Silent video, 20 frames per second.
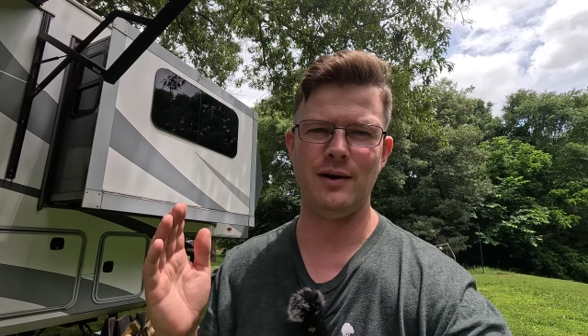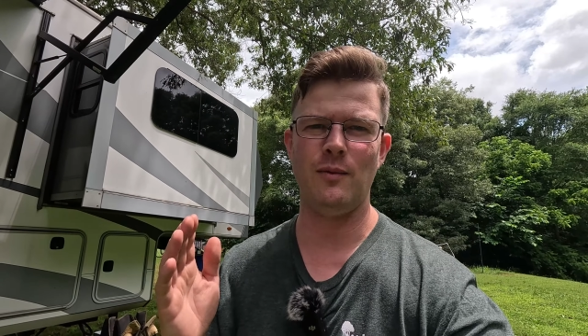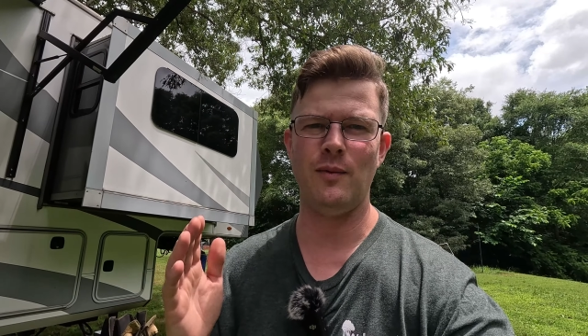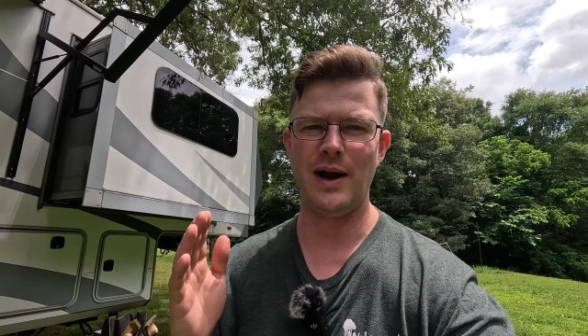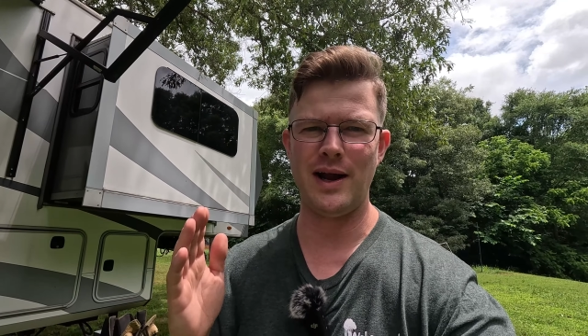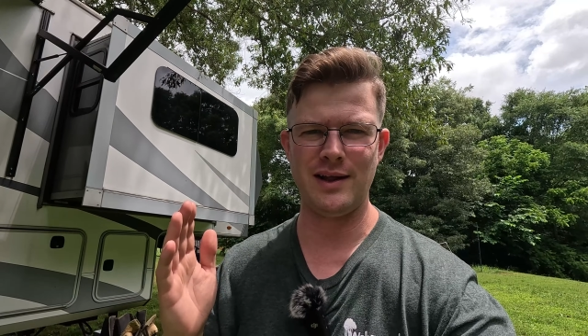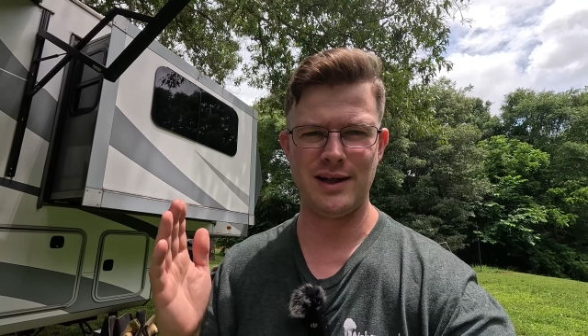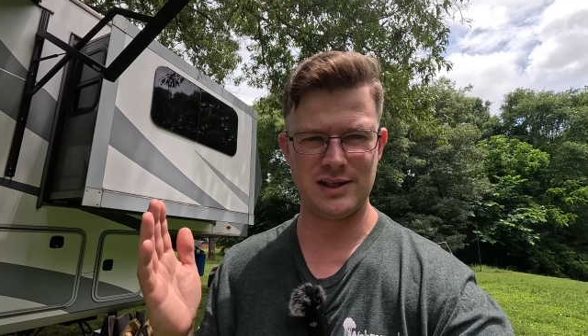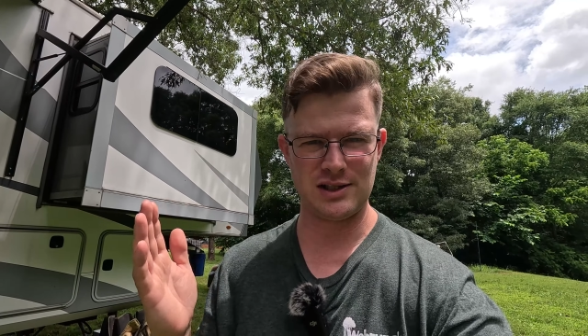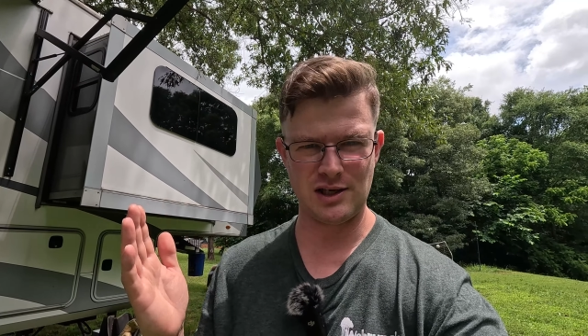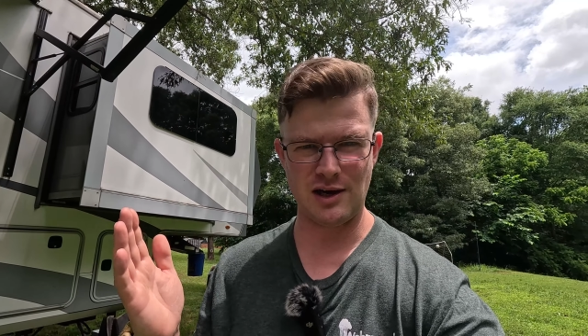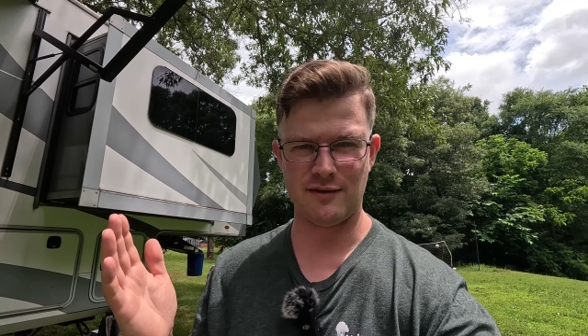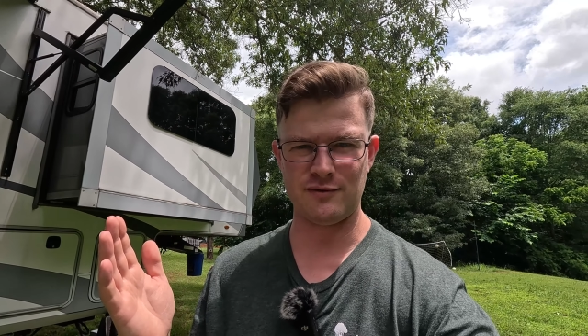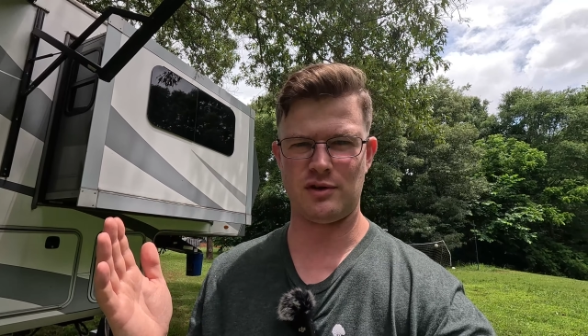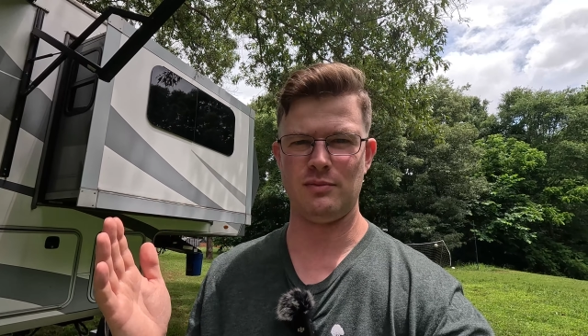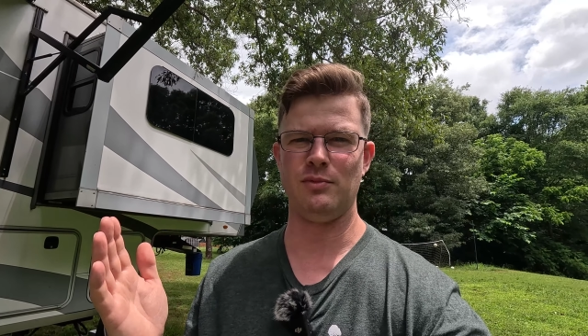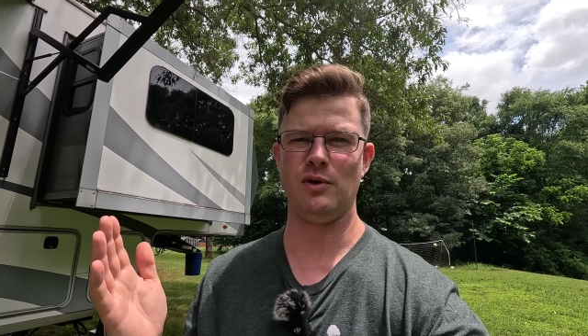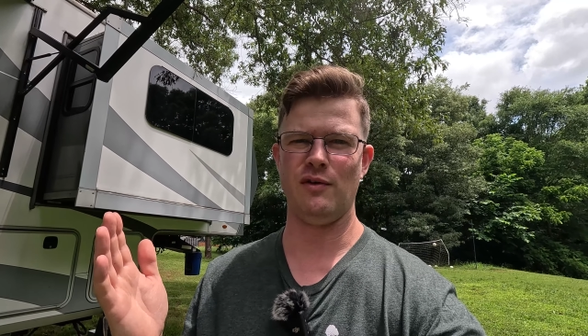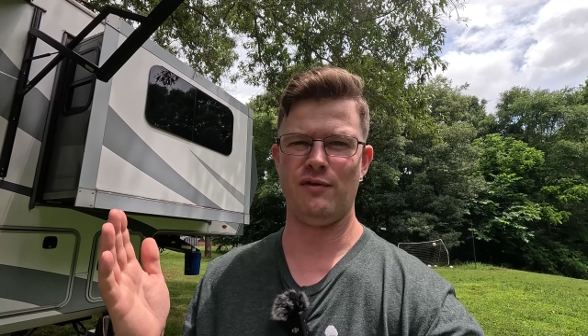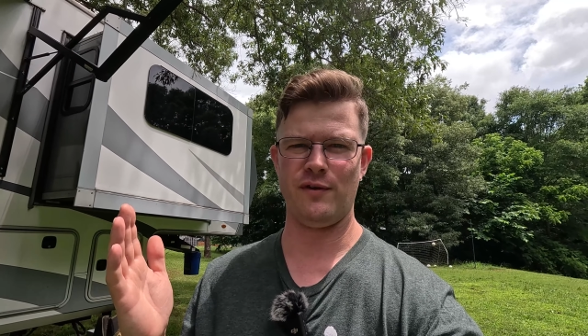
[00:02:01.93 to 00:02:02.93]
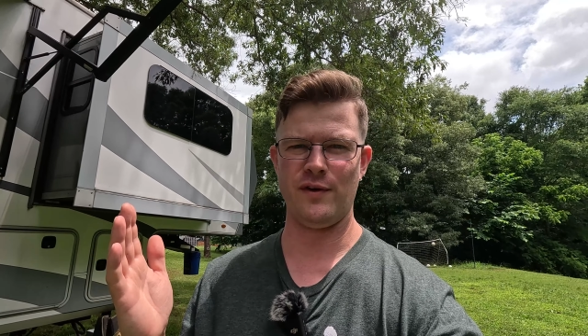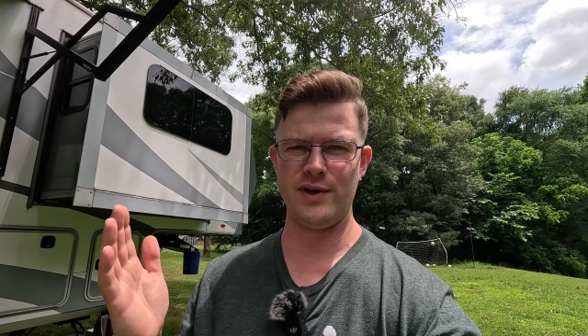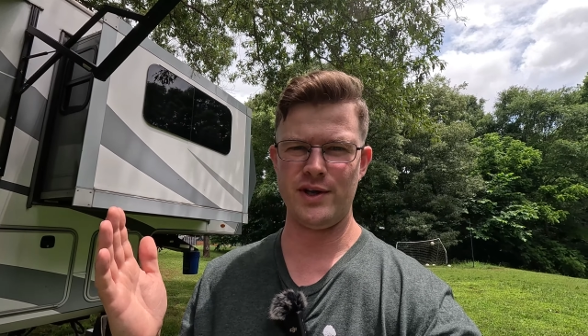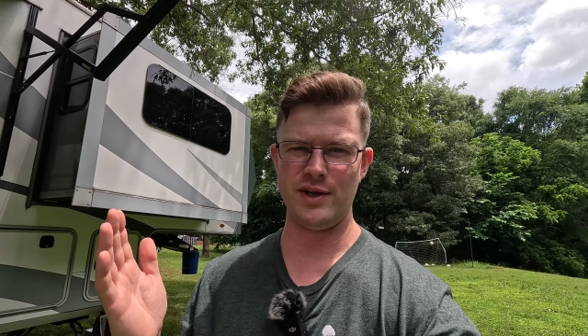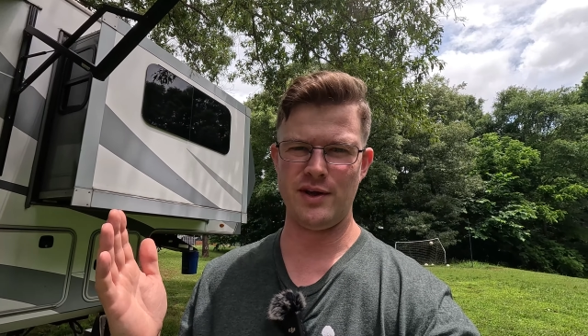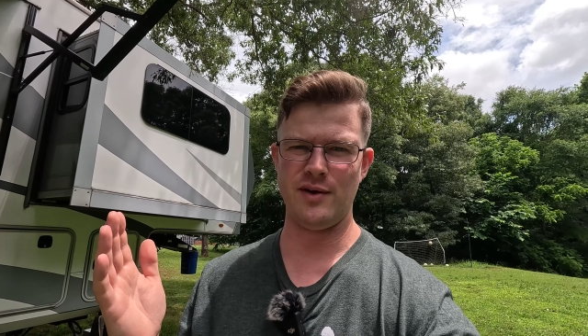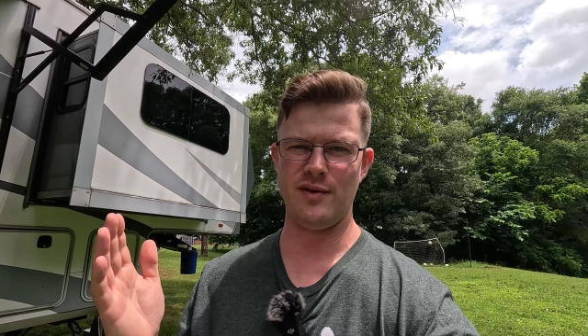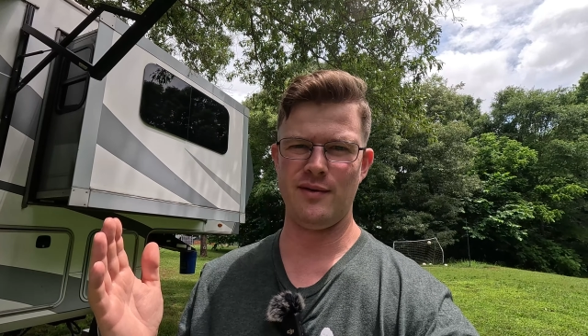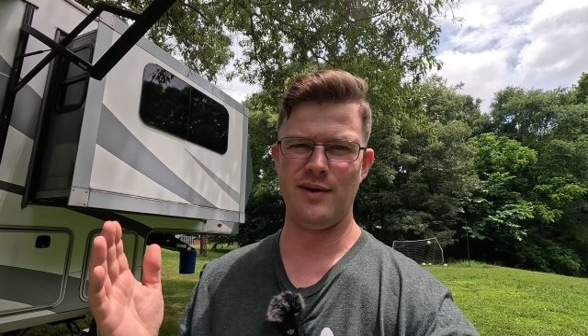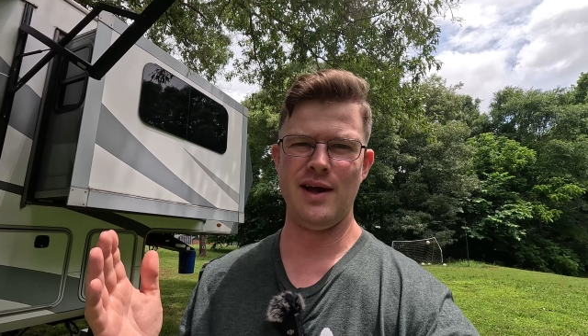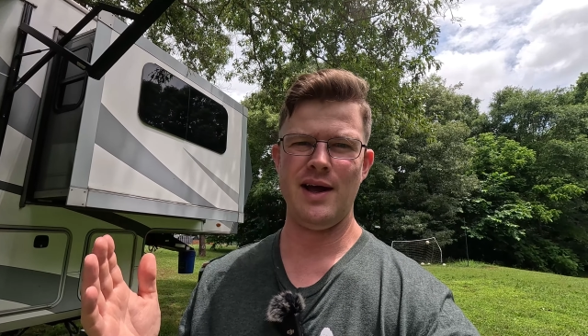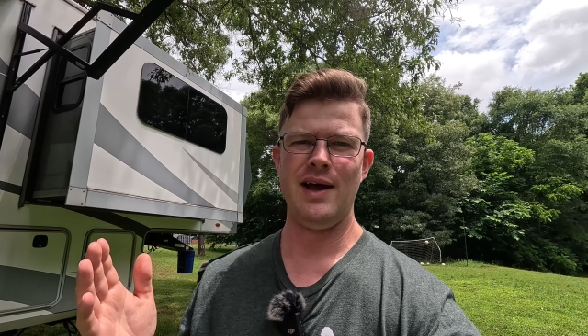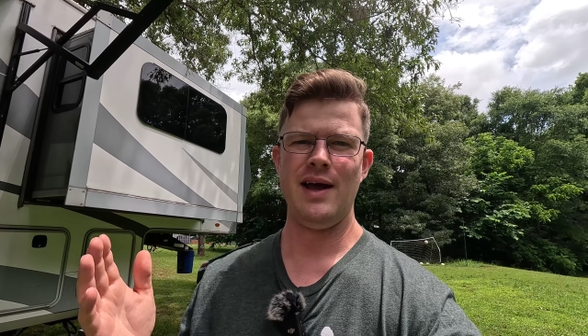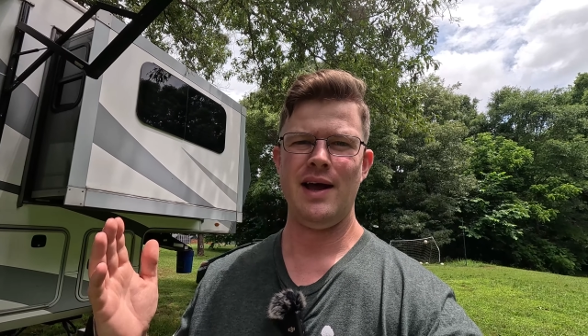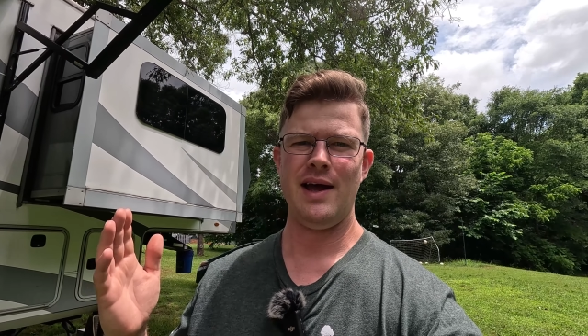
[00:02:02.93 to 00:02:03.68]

a way that's comfortable for you